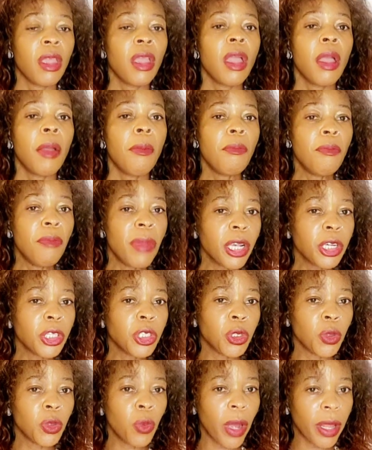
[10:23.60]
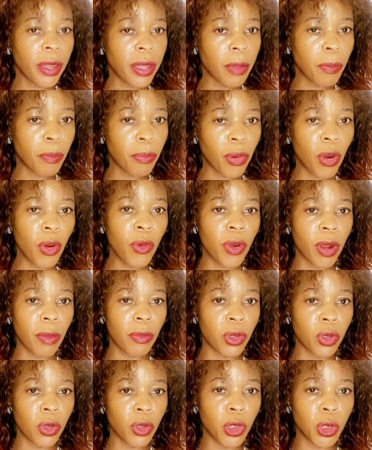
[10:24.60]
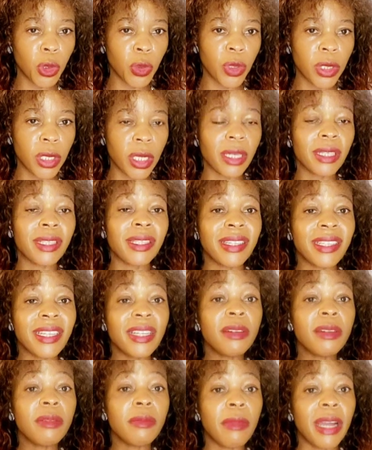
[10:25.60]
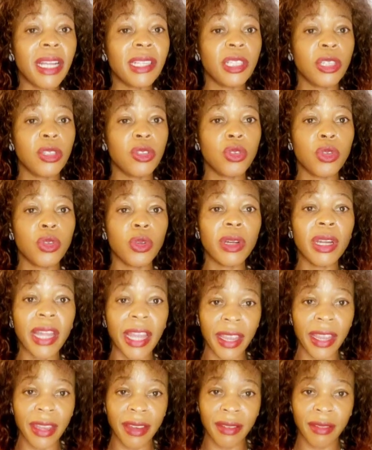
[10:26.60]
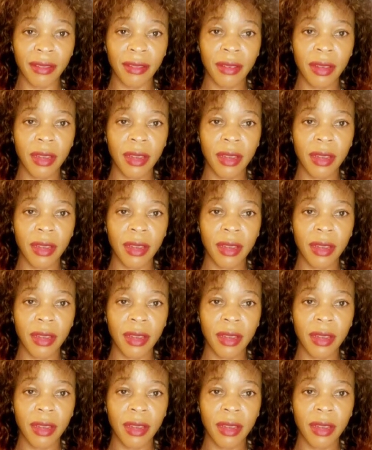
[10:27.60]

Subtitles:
make sure the program you're choosing still matches your line.